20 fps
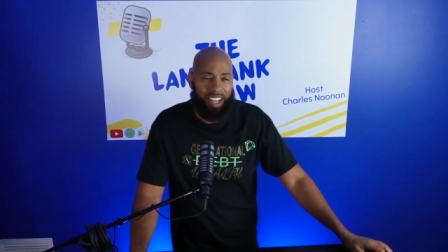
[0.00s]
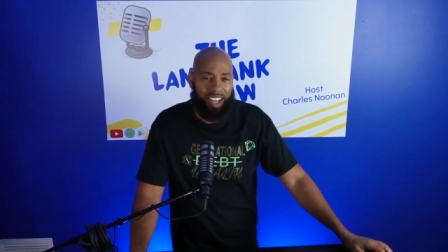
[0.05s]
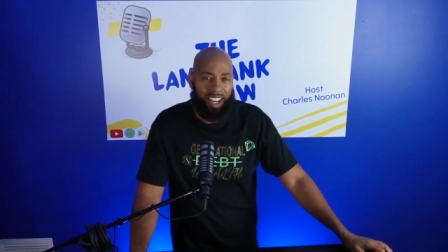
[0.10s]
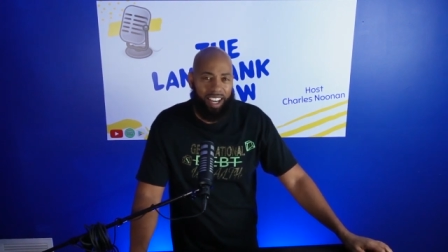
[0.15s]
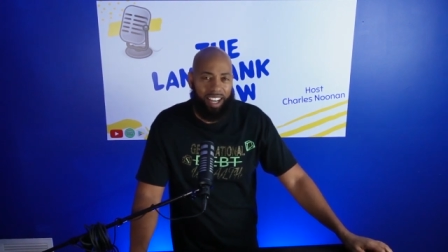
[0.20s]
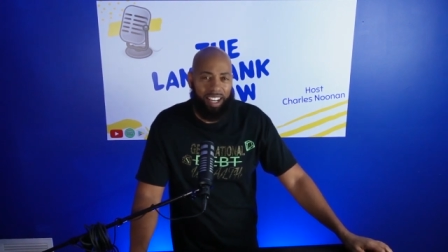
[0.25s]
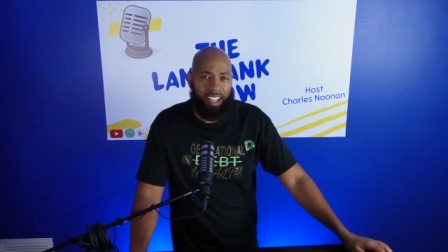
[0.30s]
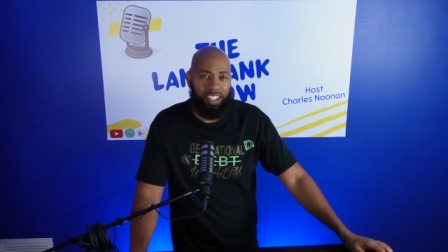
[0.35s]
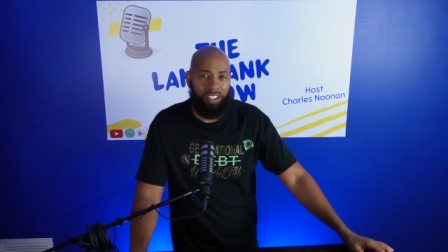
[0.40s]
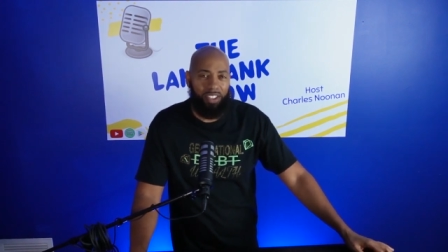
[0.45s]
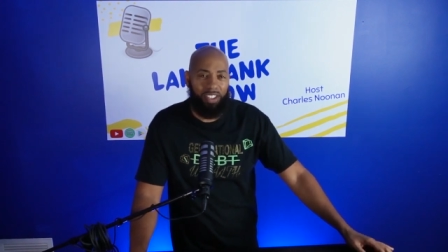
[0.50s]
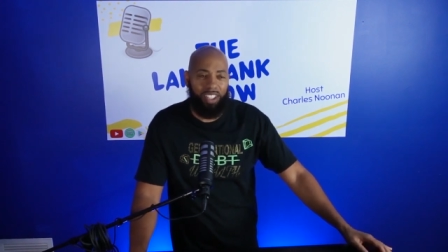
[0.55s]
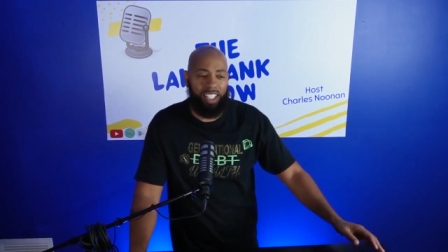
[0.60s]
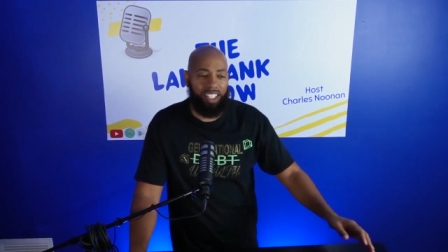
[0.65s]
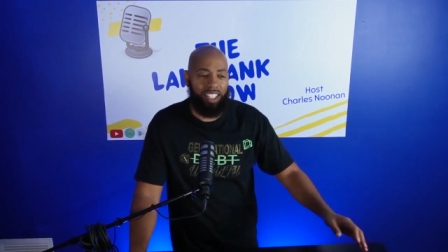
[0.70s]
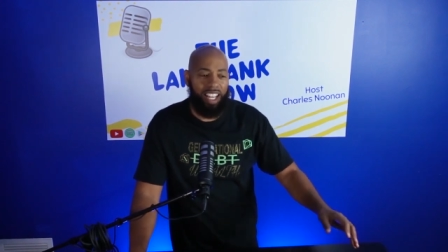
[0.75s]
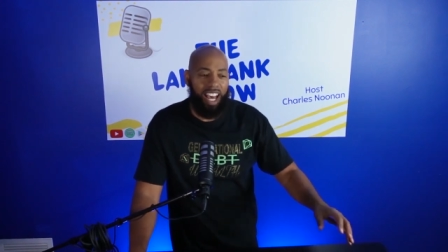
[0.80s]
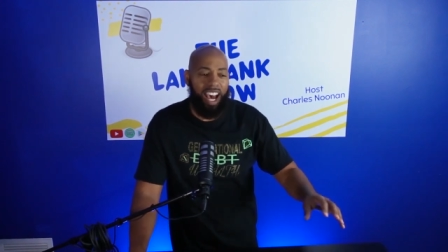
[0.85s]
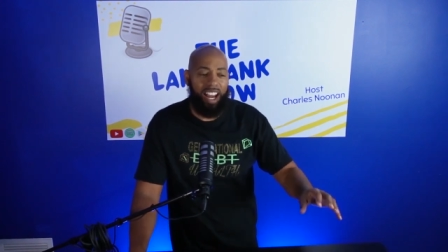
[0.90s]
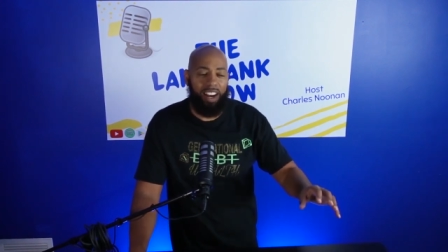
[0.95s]
Uh, you
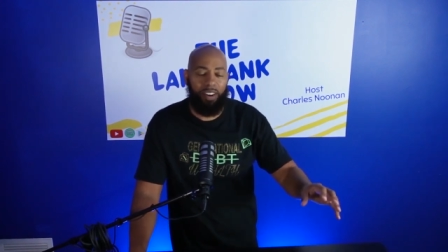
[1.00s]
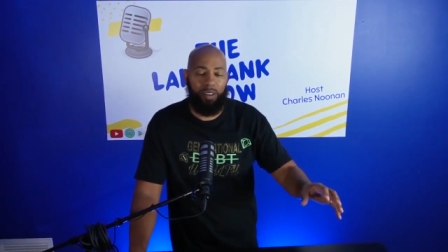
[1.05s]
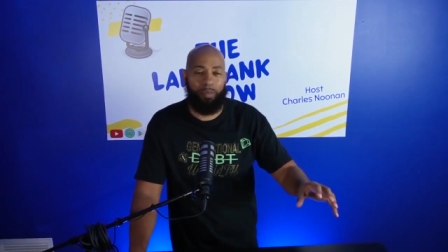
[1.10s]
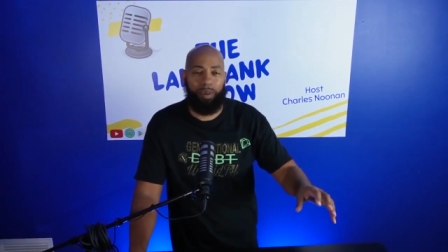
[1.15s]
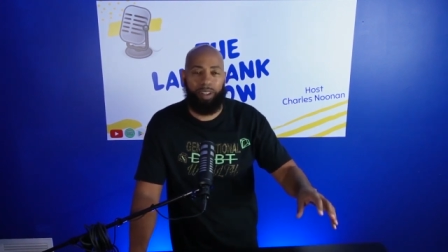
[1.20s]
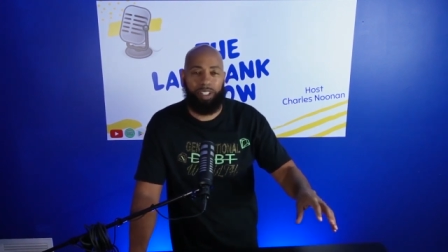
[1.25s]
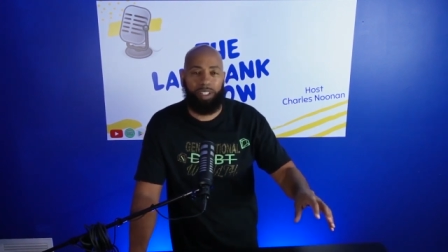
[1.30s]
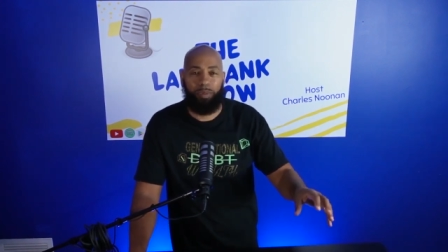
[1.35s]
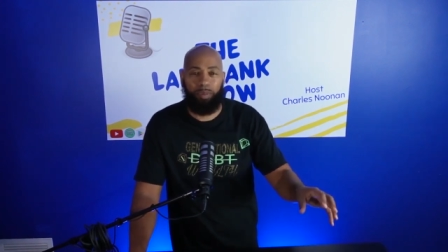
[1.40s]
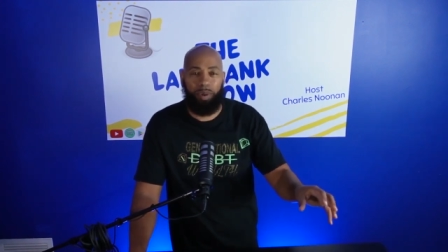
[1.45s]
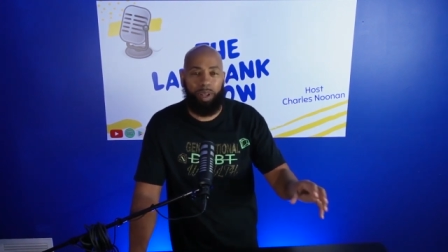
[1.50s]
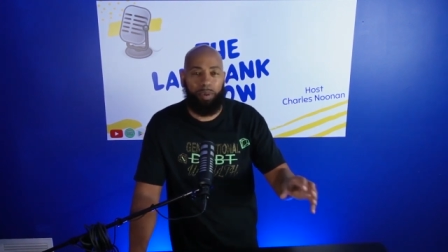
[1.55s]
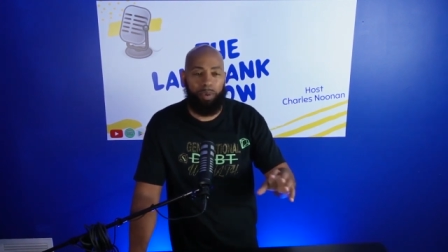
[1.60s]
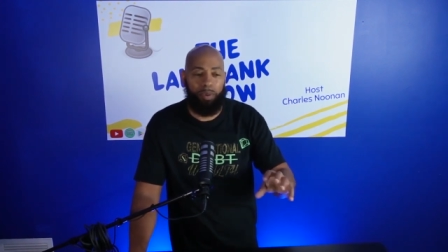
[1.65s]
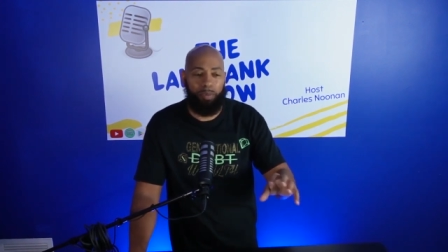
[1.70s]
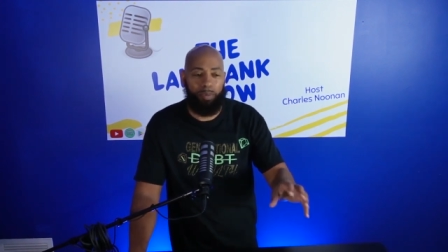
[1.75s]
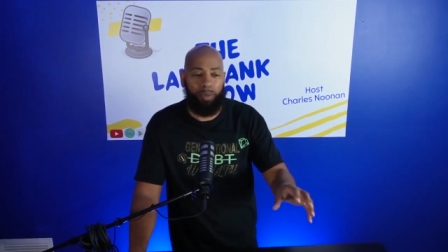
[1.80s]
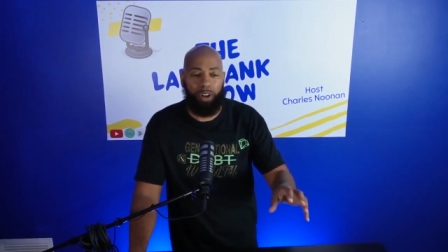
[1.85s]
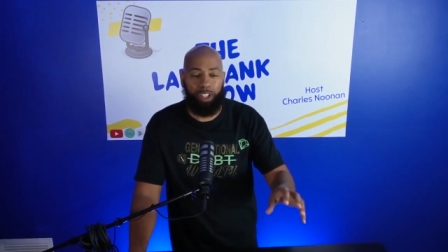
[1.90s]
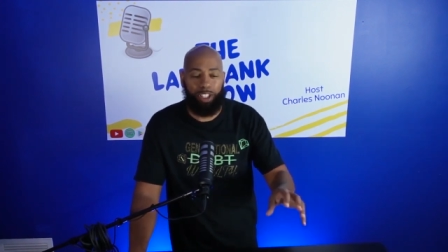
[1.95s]
just hire a bunch of people,
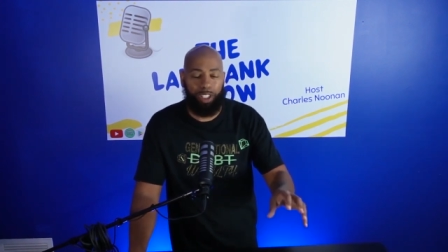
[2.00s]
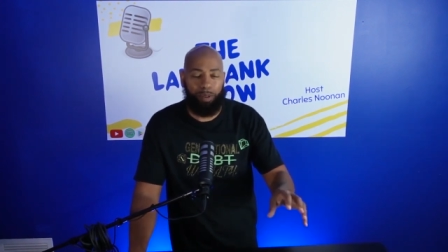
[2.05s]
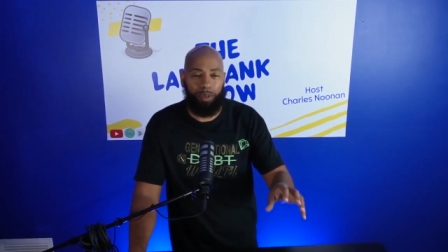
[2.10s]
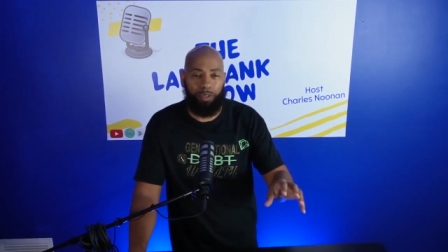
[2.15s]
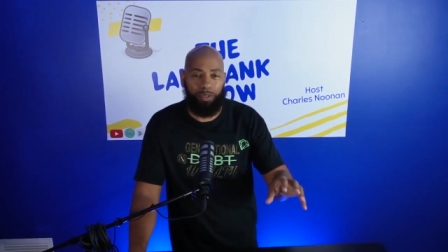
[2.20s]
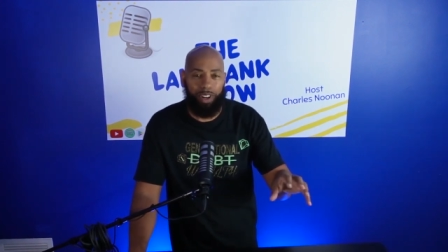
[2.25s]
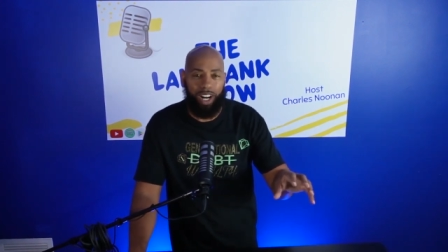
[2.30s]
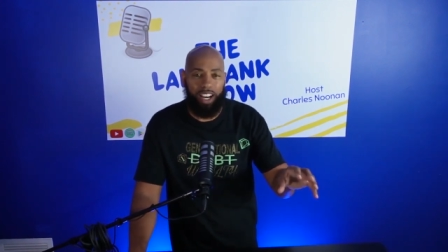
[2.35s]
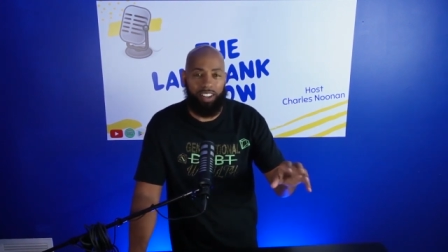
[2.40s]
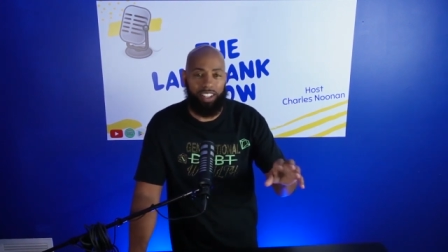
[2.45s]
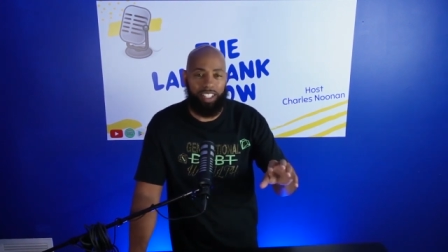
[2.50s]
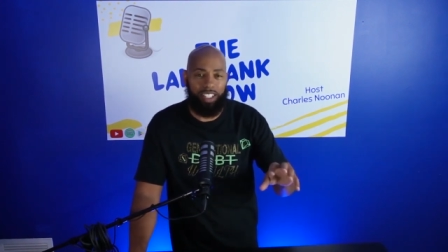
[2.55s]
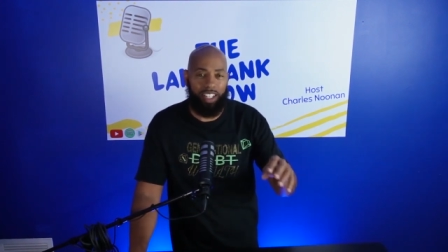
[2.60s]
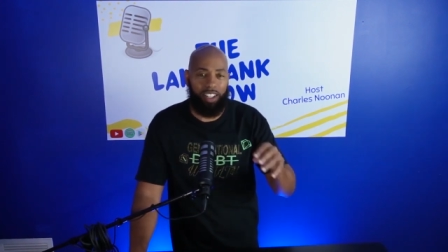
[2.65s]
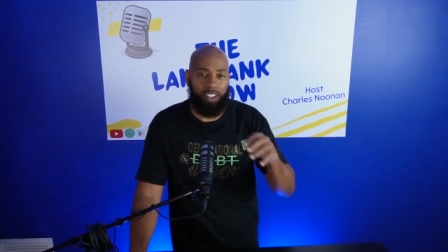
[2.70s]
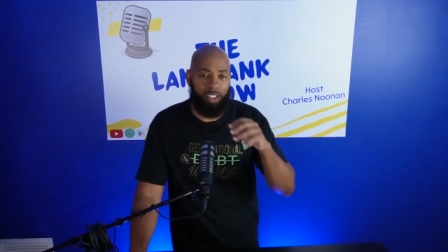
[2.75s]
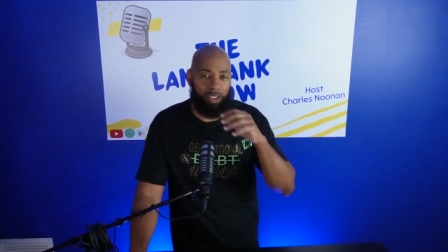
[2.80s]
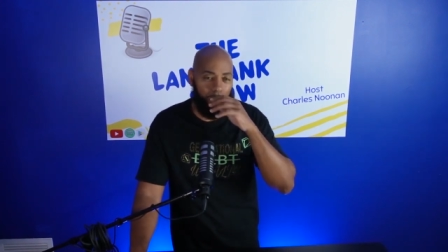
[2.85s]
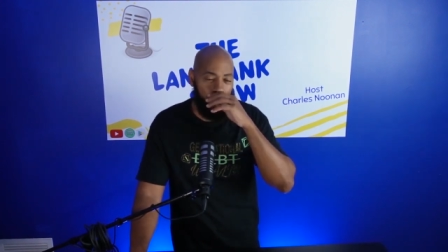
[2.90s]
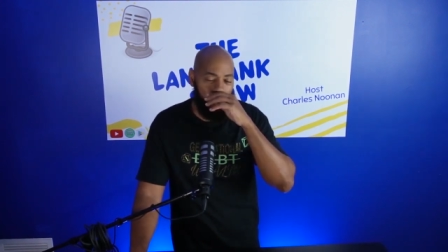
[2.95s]
boss them around, and
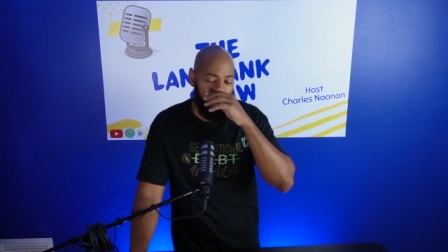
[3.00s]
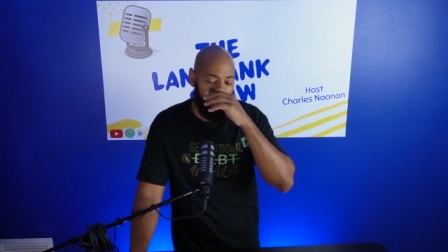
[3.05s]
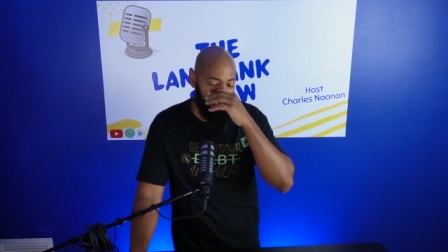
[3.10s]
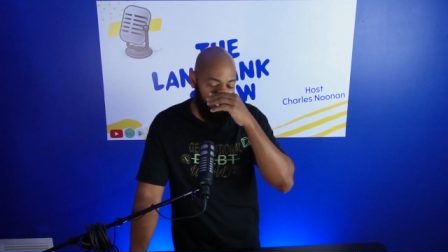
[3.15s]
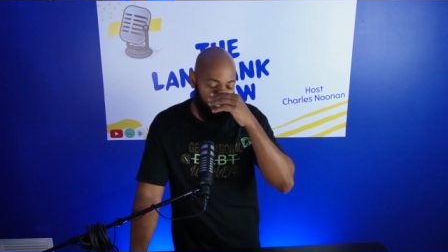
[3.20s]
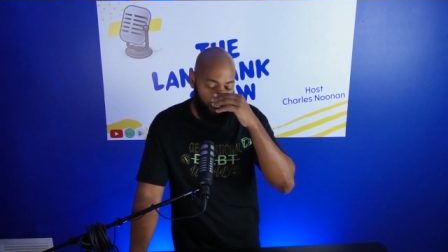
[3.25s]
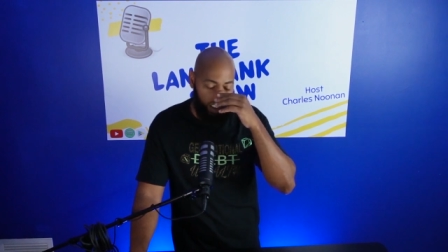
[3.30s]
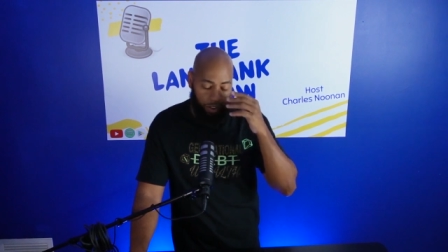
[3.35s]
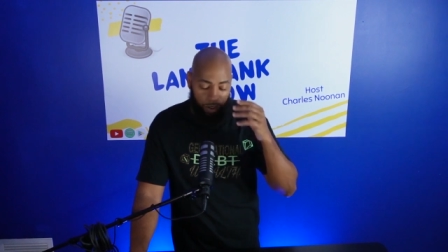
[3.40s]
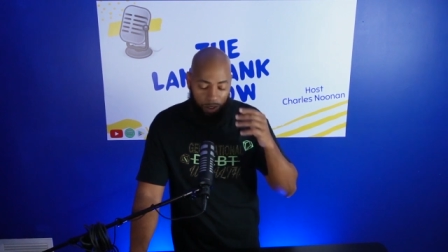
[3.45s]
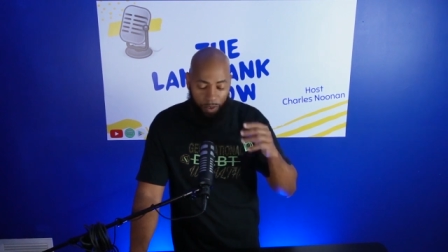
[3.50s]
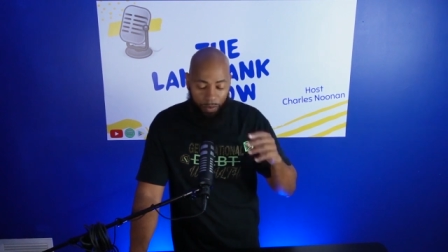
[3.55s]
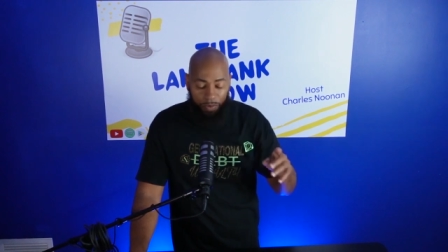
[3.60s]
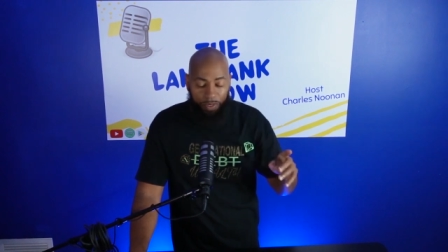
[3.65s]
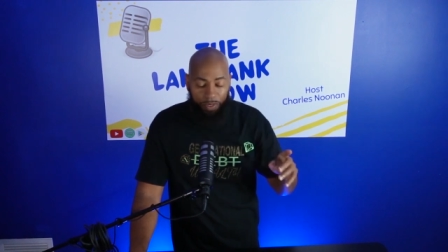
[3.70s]
tell them what to do.